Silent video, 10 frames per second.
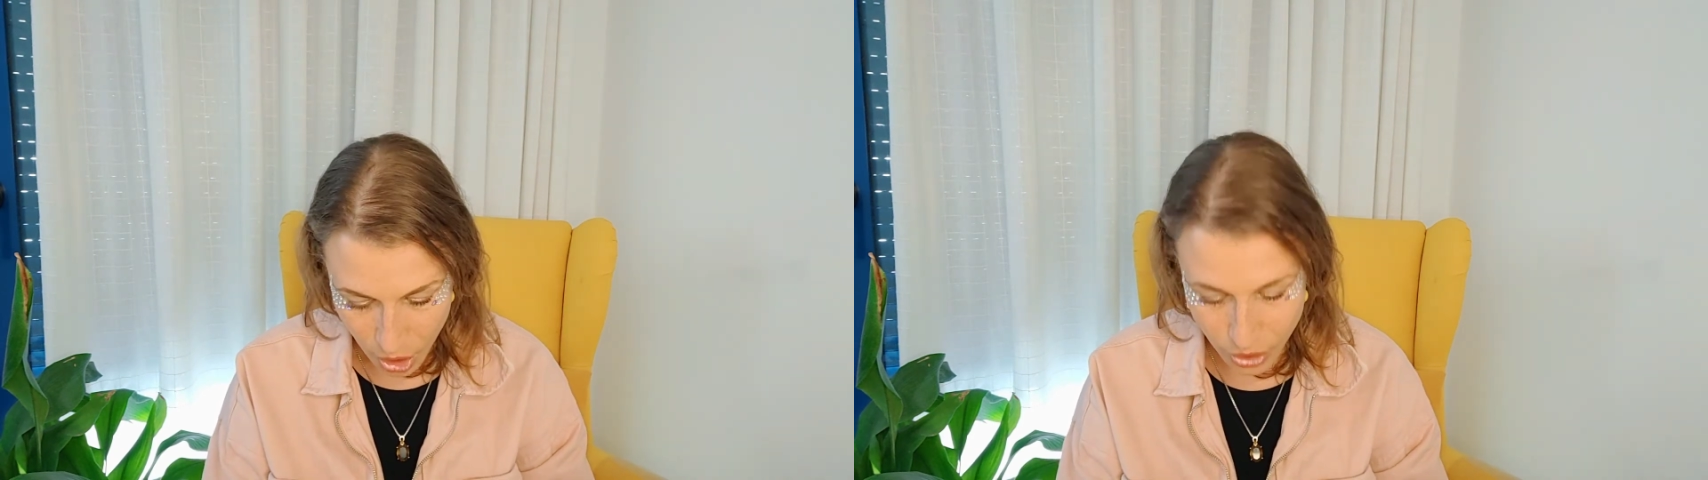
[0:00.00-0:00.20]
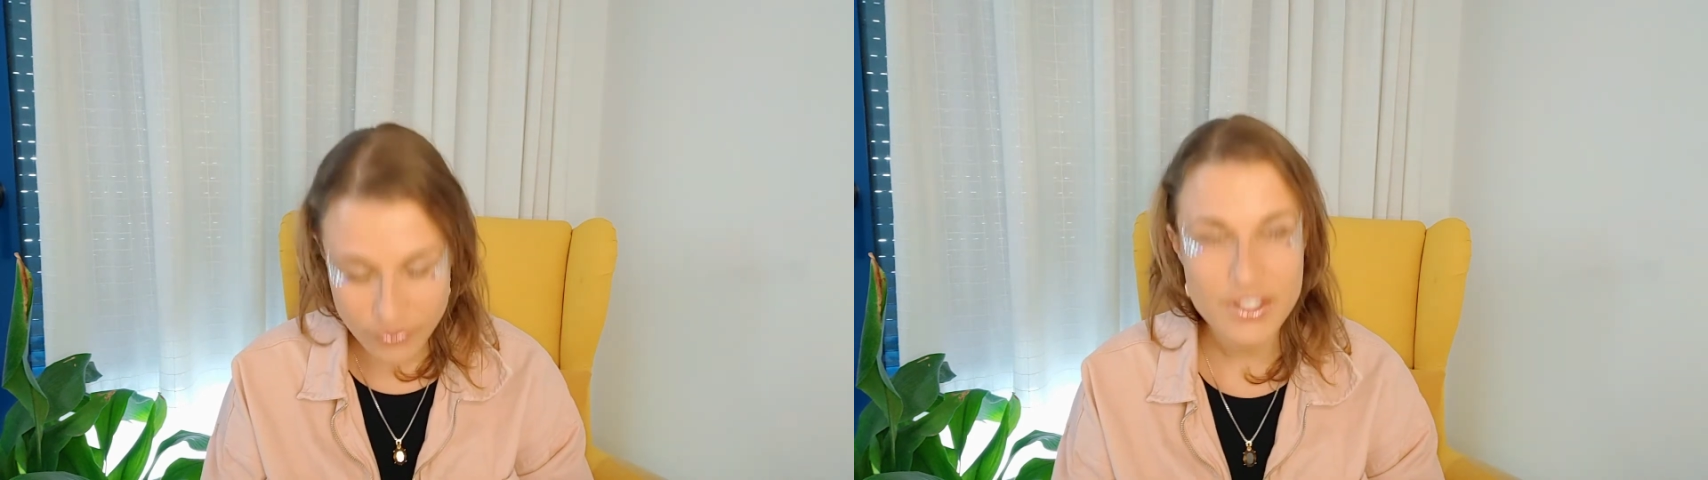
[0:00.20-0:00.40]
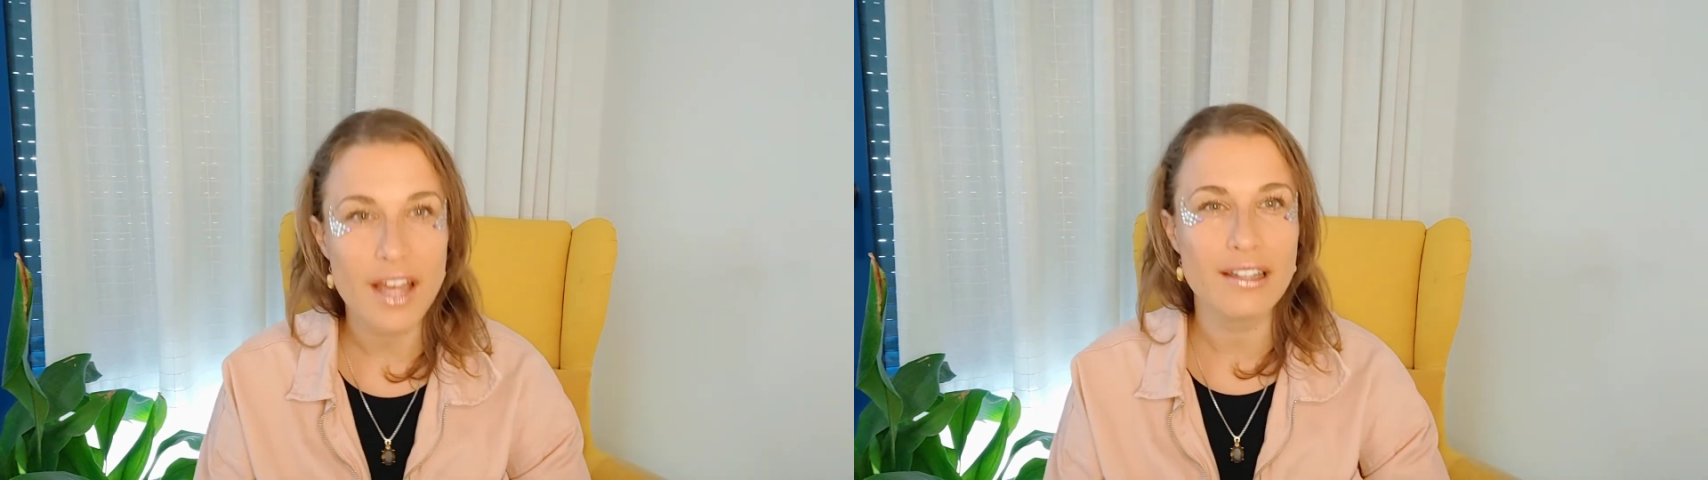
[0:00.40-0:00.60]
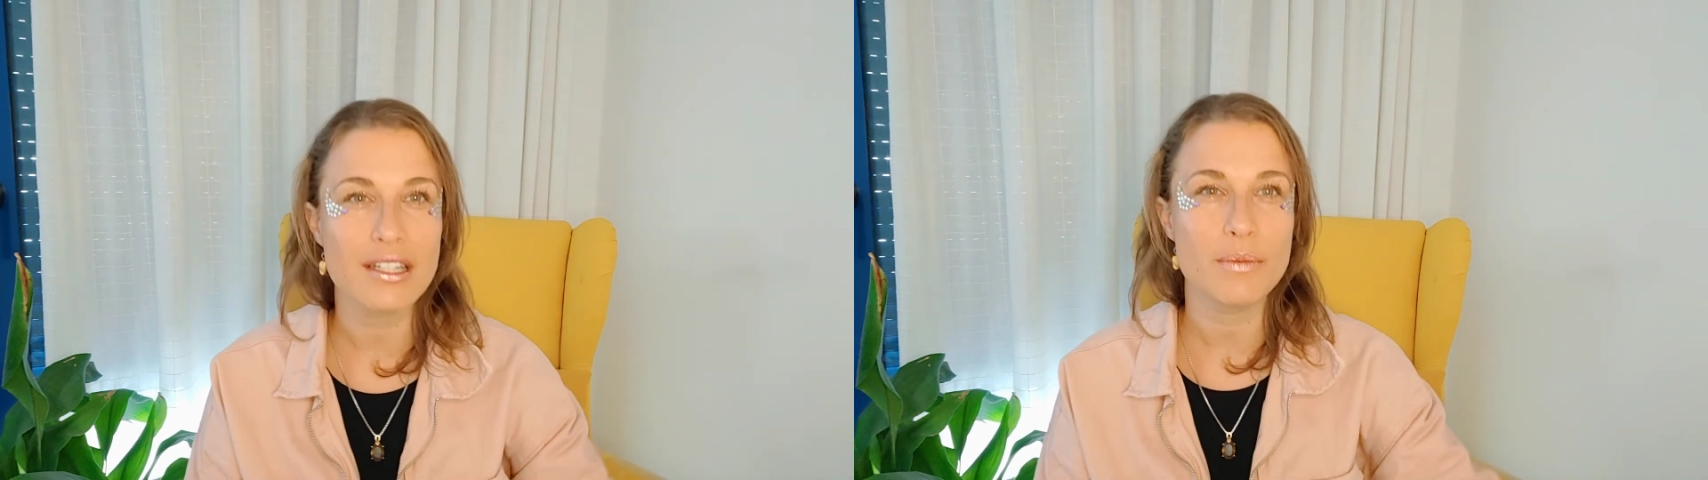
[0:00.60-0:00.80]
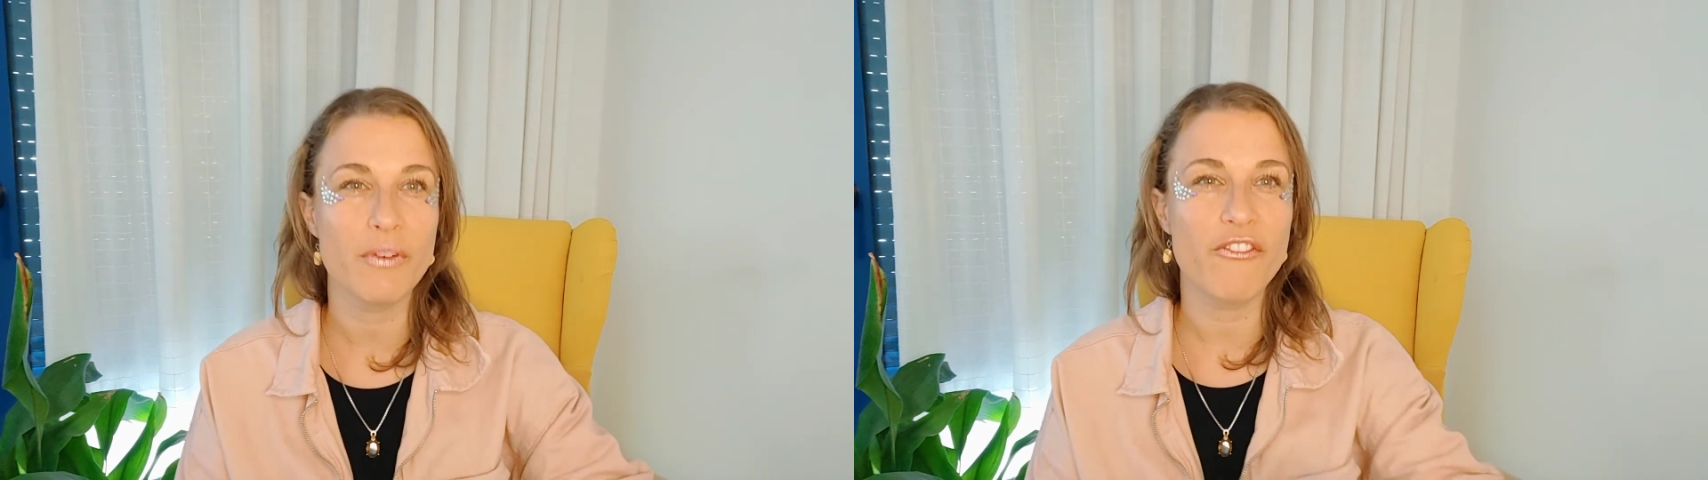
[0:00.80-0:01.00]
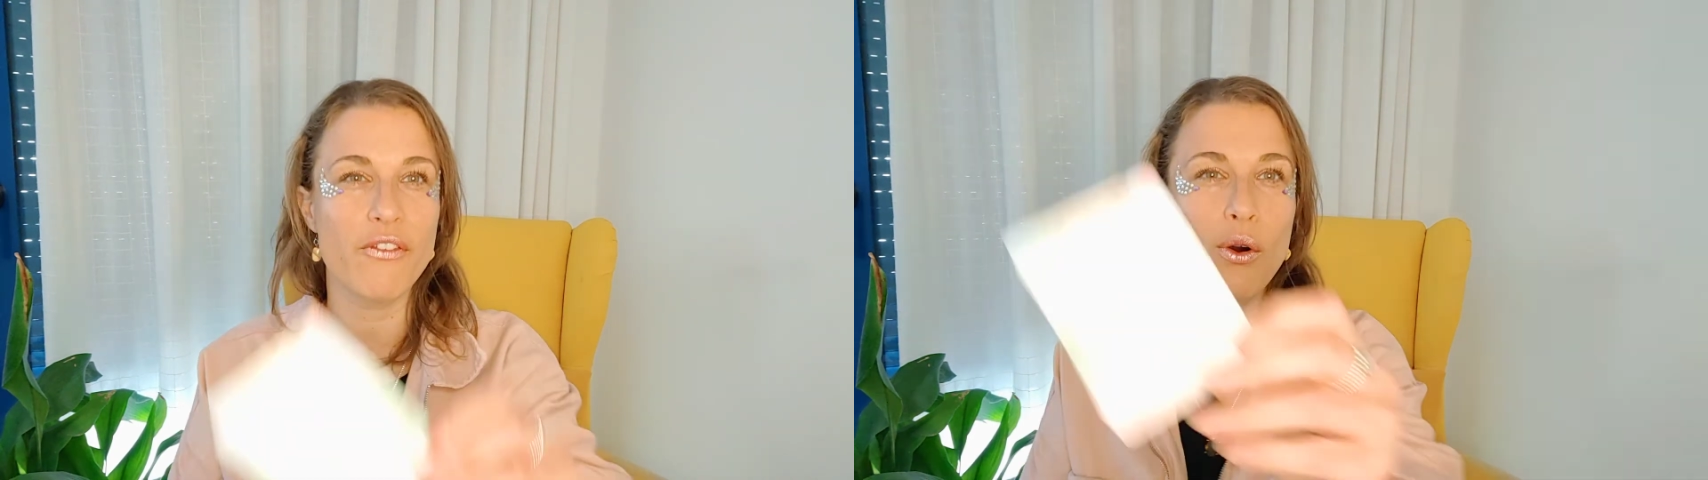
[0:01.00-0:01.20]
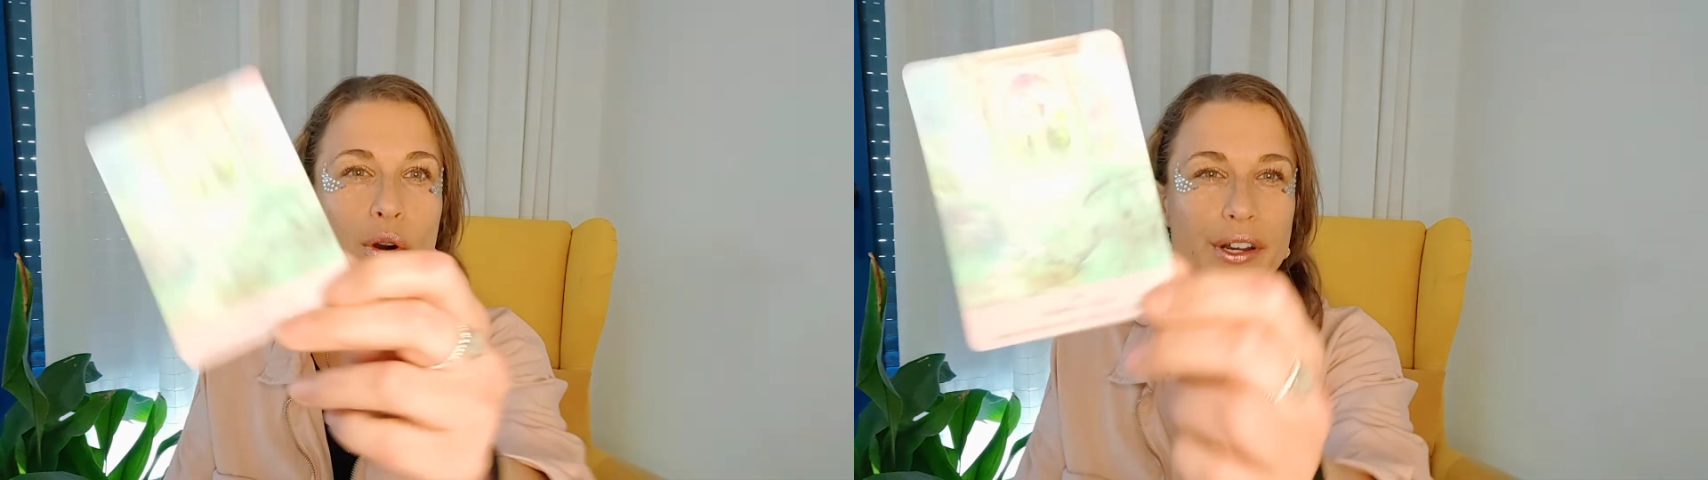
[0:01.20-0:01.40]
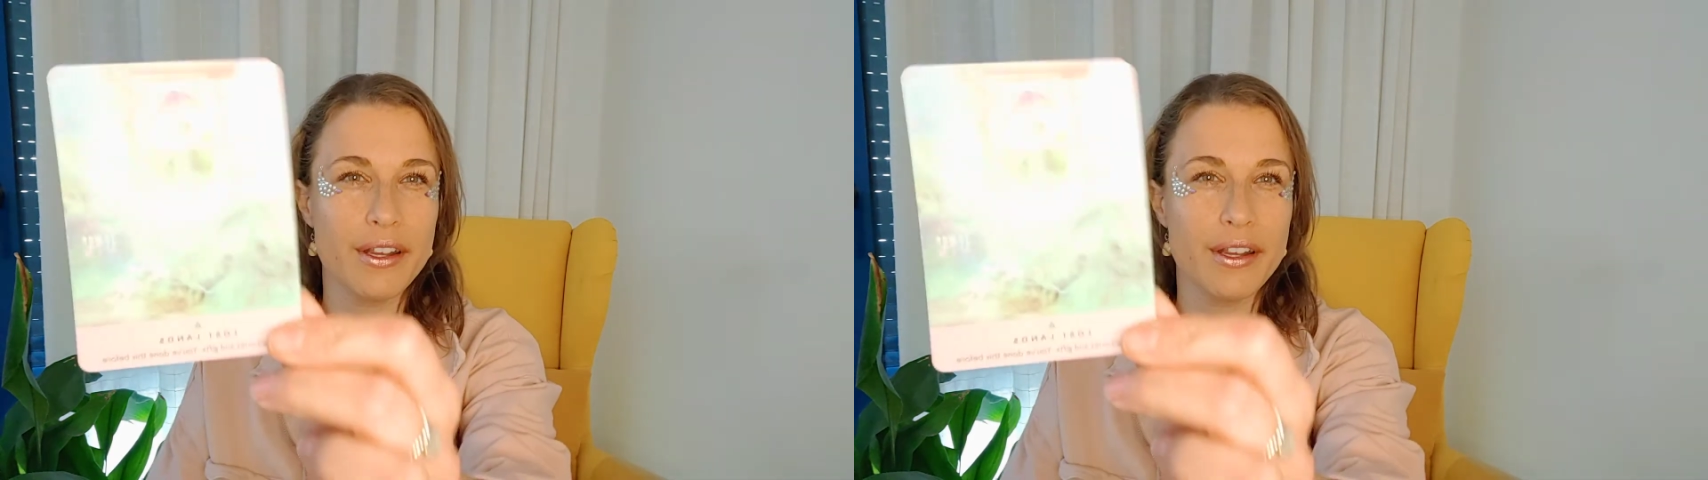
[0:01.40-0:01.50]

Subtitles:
You've done this before.